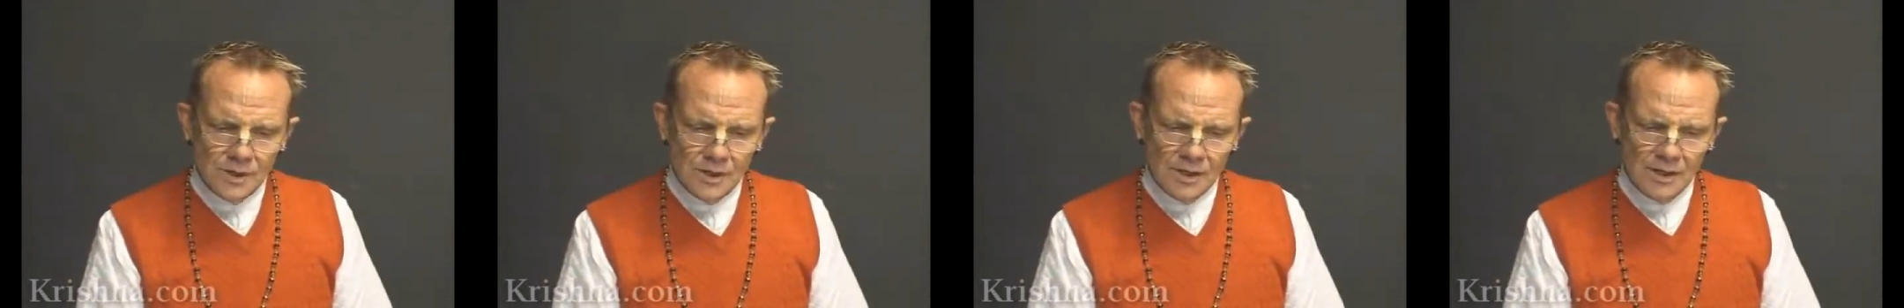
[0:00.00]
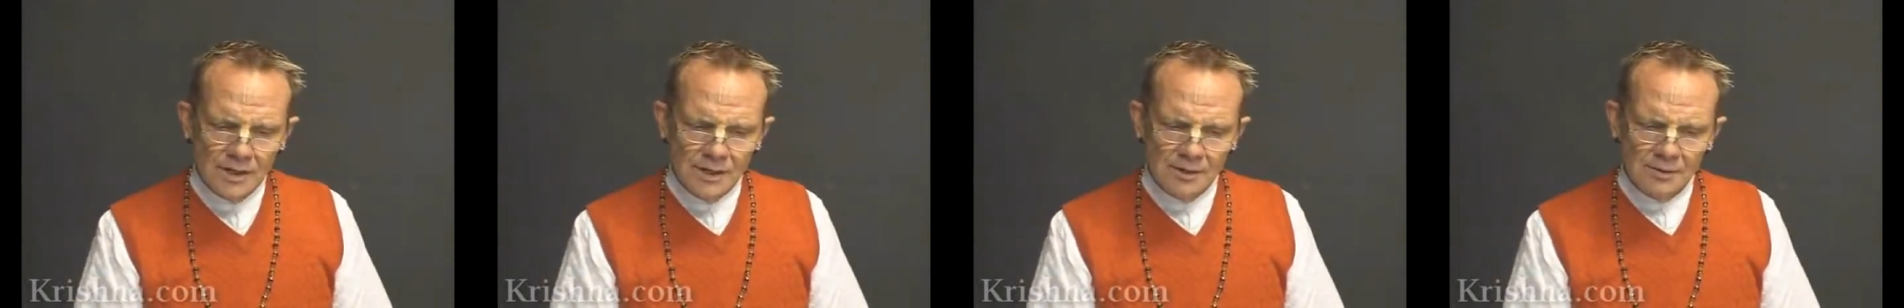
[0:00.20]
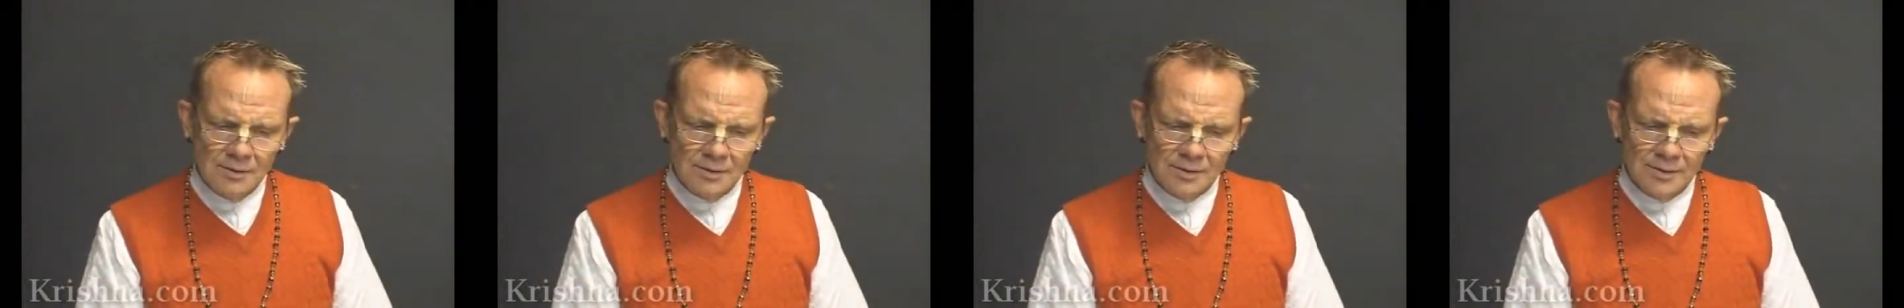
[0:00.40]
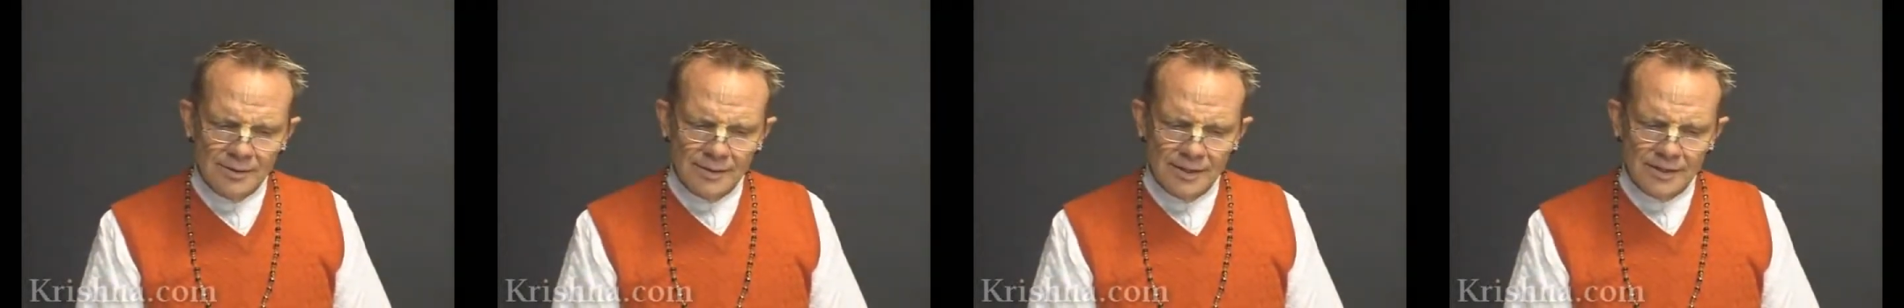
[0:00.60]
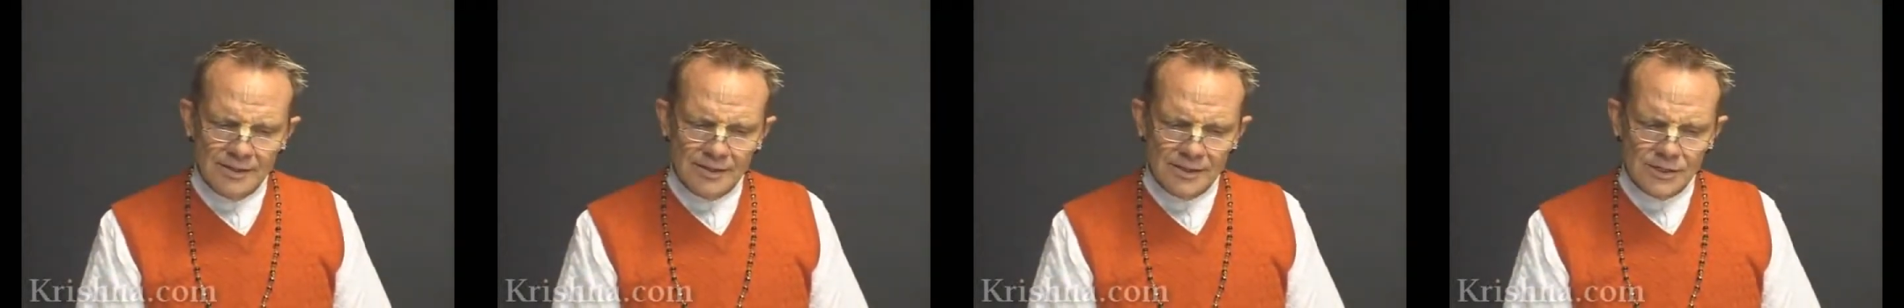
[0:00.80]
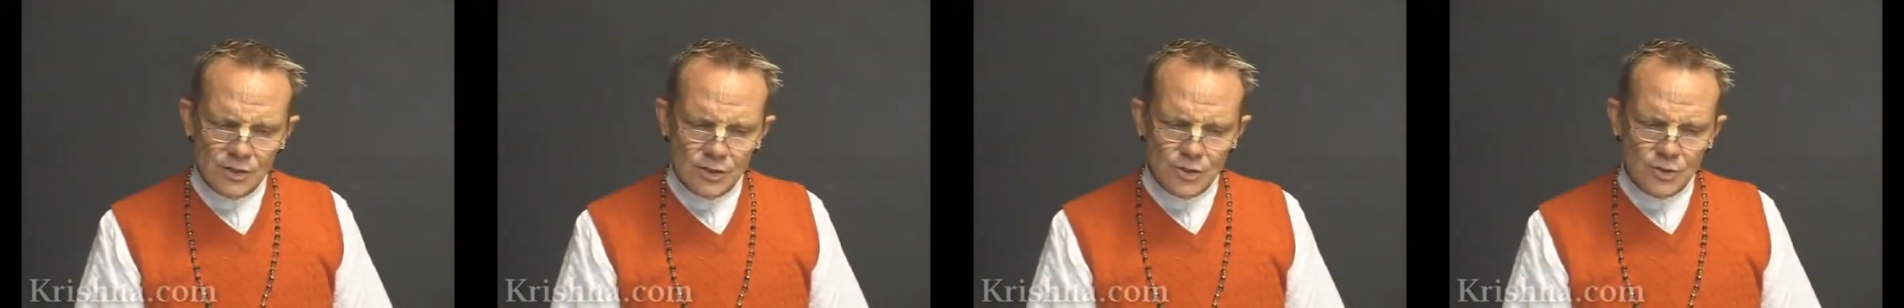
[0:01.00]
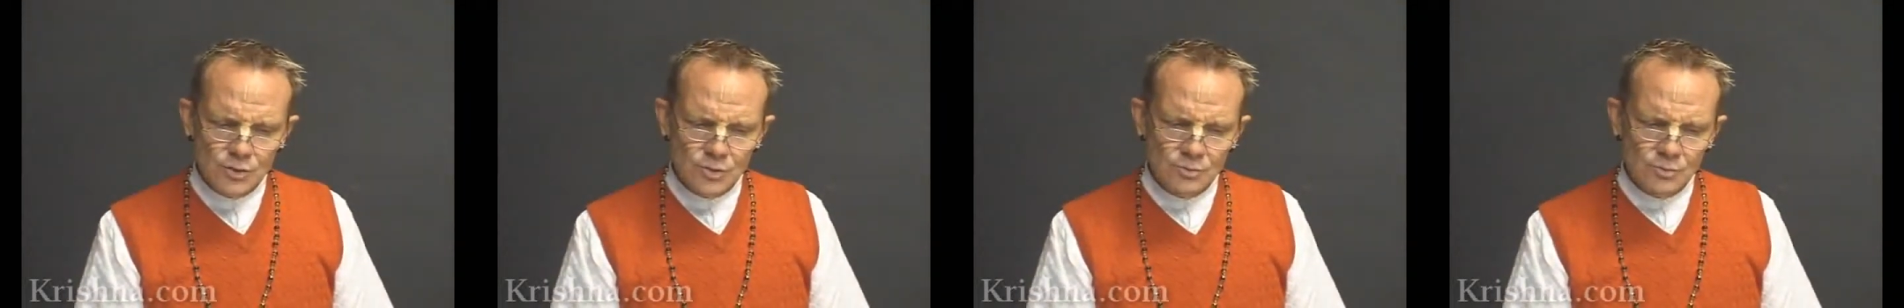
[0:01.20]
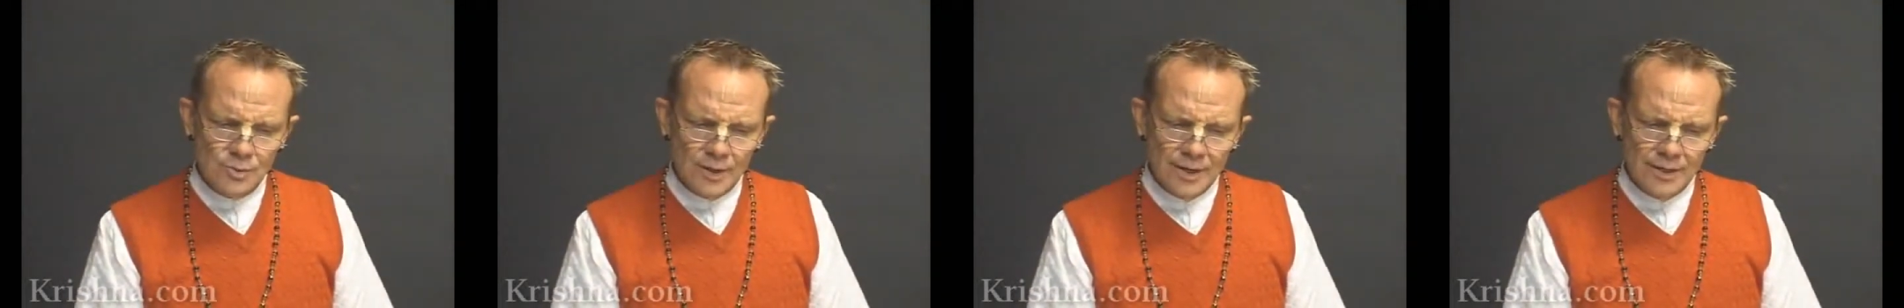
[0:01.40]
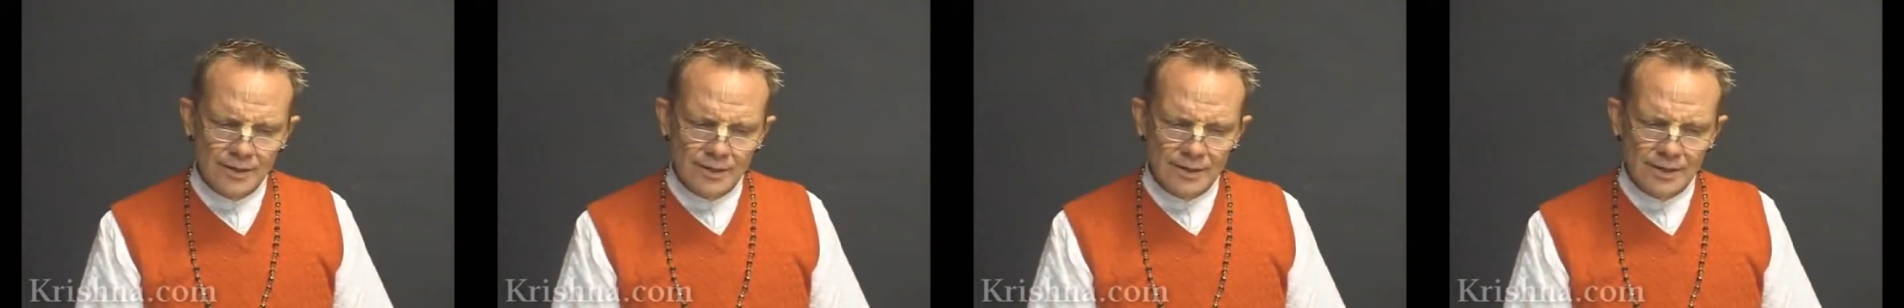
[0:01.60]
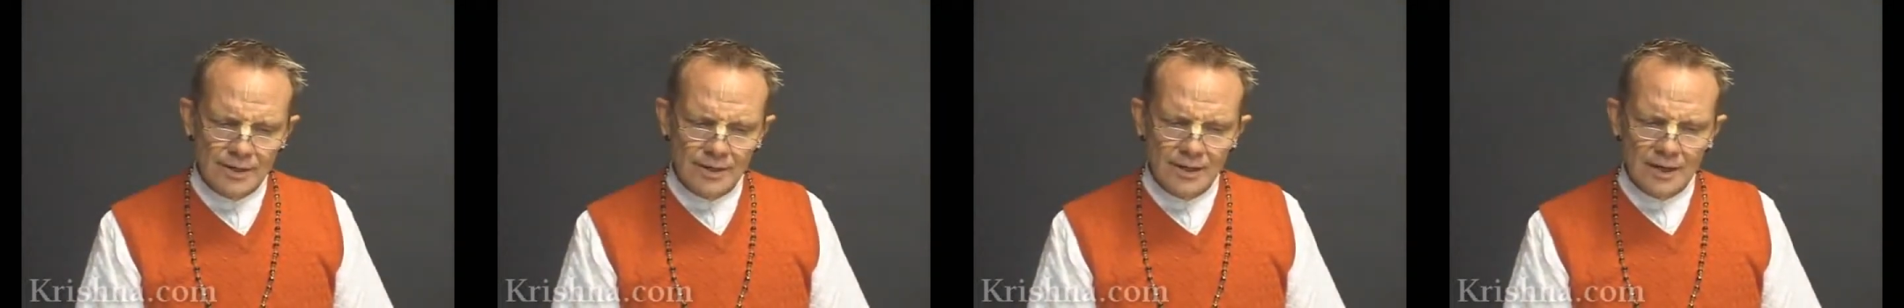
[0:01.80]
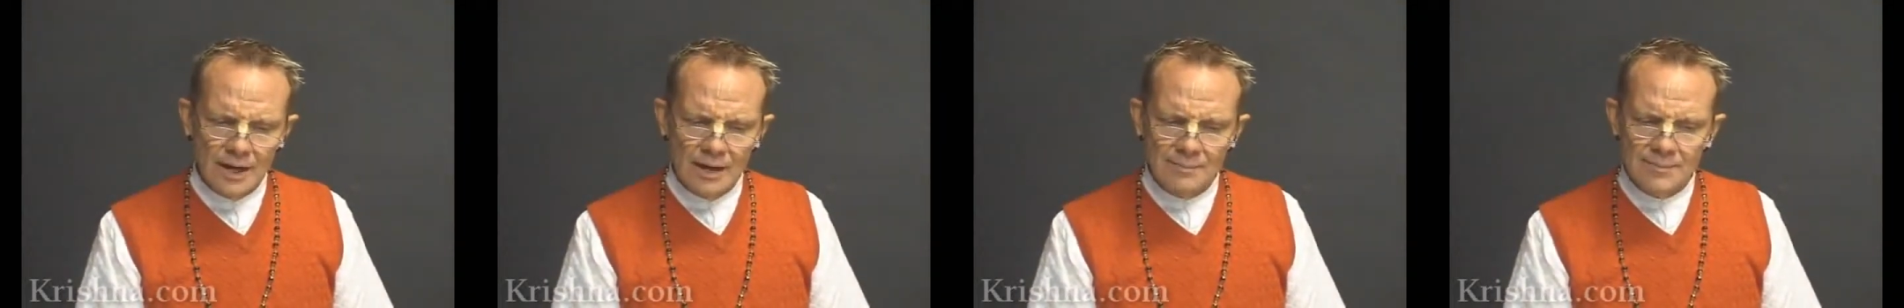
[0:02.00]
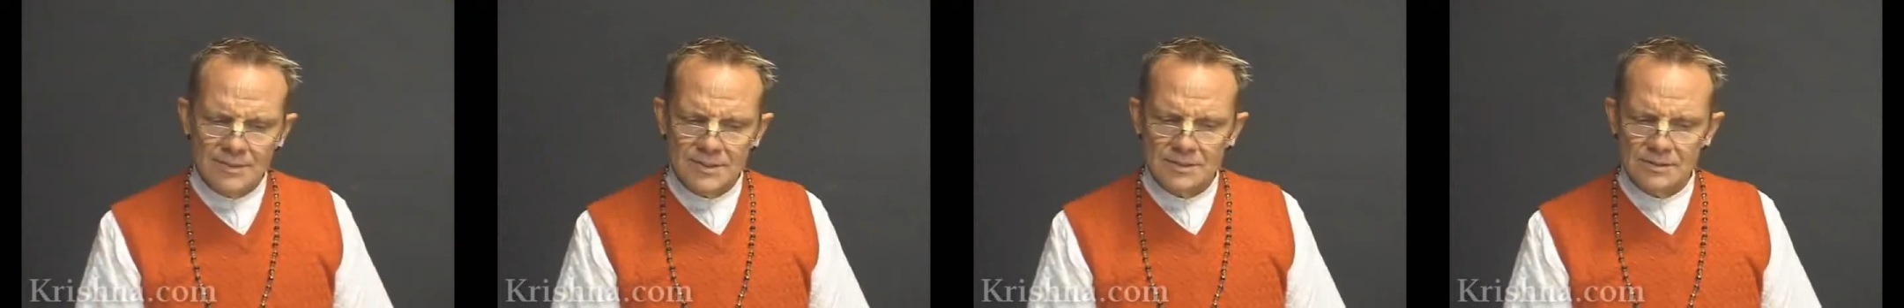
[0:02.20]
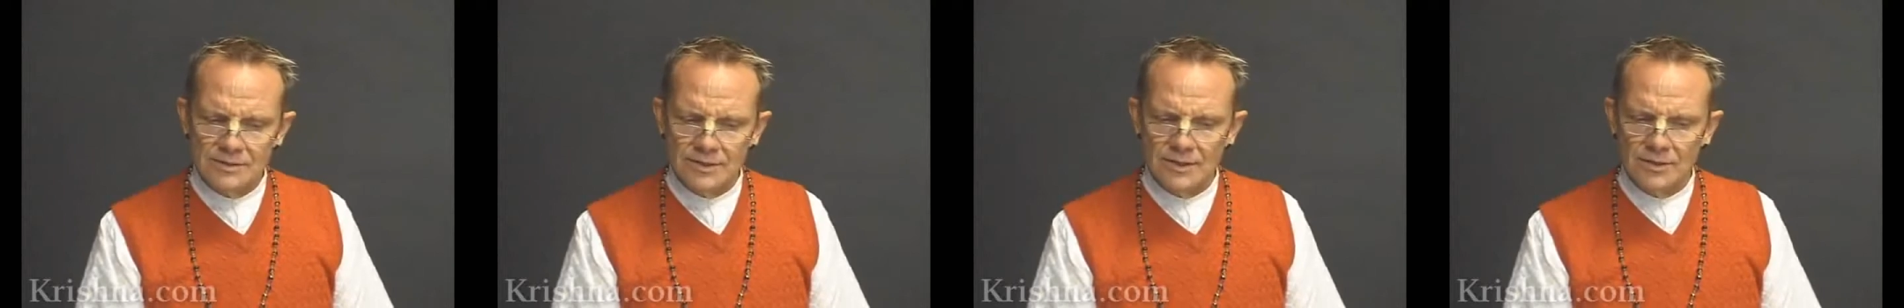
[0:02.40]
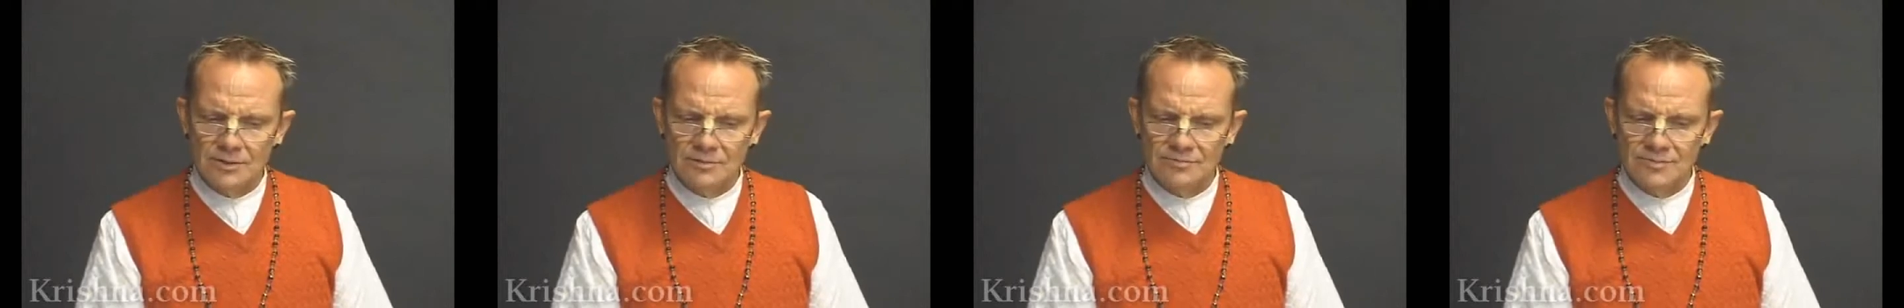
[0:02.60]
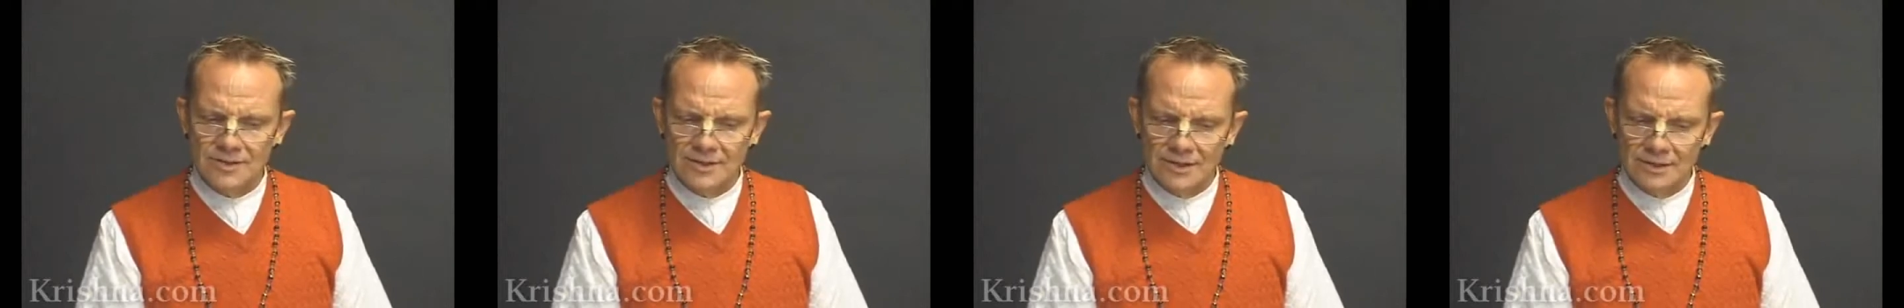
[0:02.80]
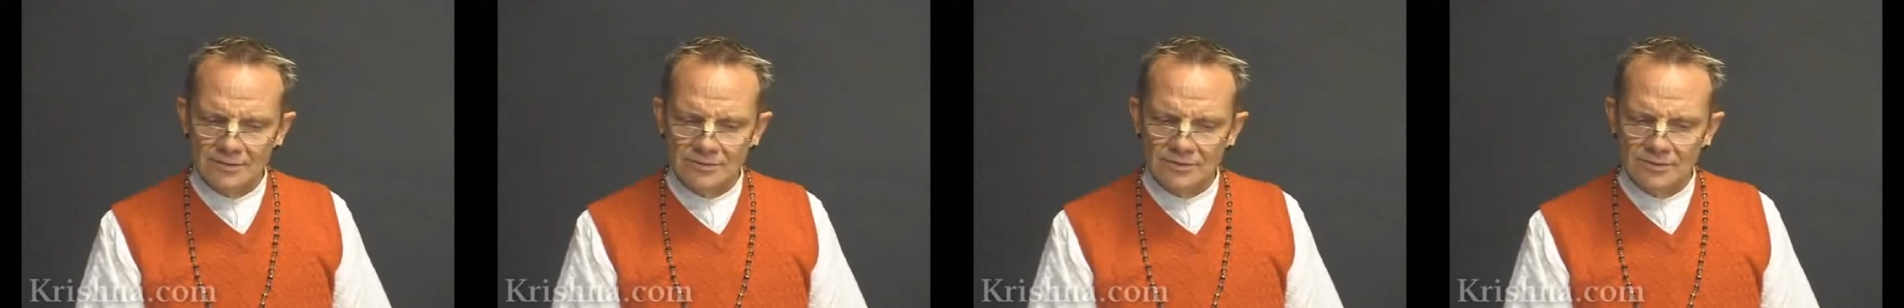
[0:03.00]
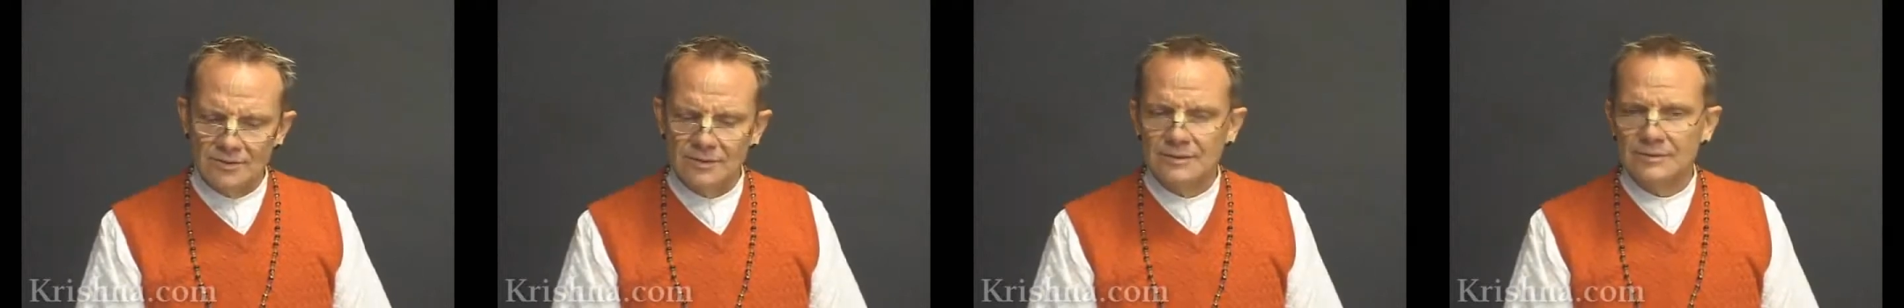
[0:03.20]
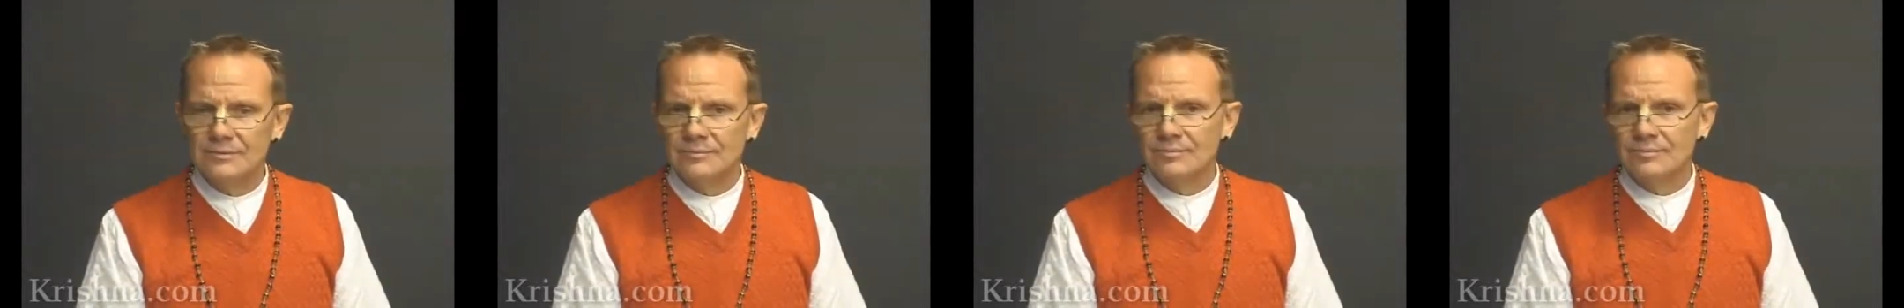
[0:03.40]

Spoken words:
that he should write a commentary on Vedanta